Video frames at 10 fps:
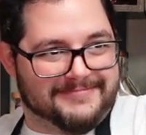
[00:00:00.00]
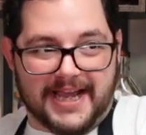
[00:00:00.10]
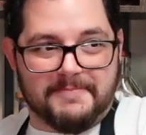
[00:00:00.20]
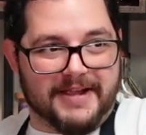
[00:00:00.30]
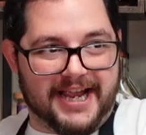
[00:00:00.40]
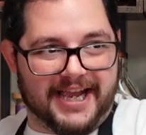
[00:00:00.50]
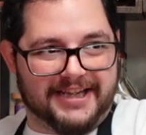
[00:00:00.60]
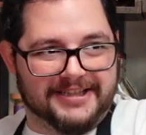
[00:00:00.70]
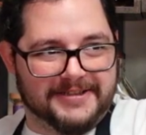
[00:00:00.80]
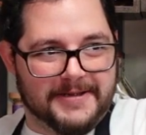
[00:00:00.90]
Not
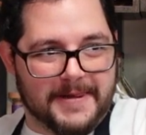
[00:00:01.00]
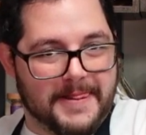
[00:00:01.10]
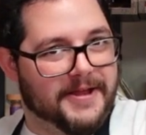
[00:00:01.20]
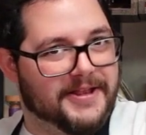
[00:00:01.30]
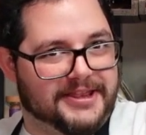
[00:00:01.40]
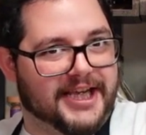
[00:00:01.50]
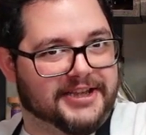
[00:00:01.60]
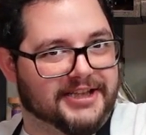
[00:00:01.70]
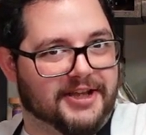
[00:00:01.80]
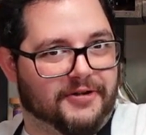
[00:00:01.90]
bad. I
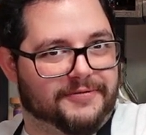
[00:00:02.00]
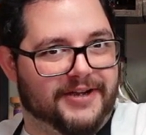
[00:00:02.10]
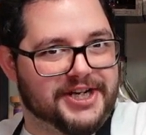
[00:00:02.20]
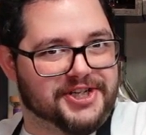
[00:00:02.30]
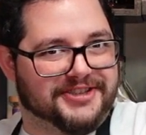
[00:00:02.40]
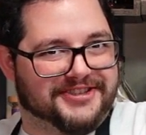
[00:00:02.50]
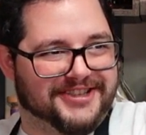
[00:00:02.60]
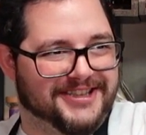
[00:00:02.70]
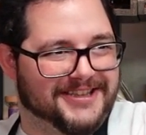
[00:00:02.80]
think that old fashions.